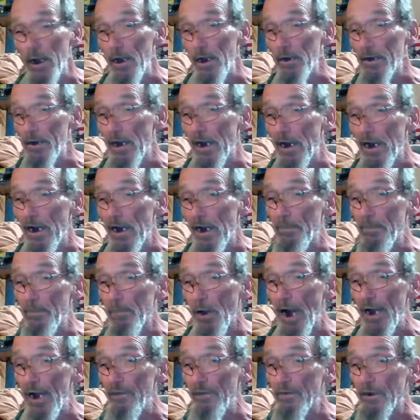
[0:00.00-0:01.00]
there, he
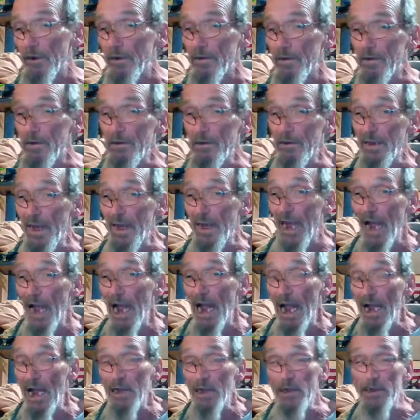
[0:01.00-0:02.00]
braved it, and
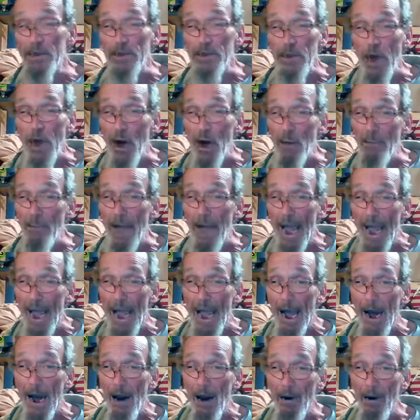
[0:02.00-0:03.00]

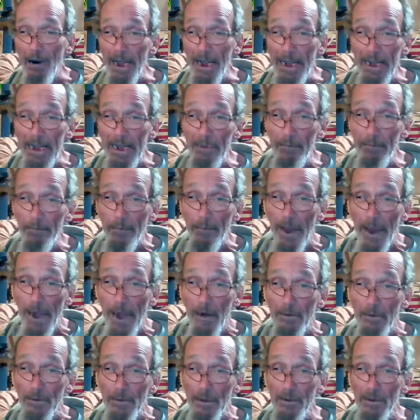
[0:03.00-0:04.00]
somehow he found
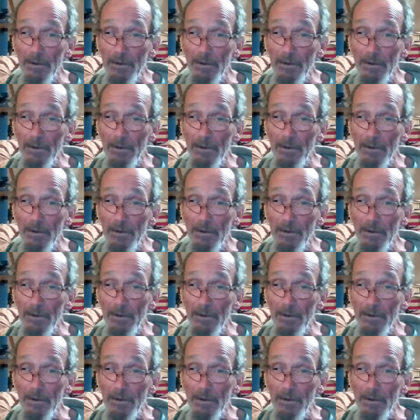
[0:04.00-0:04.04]
it.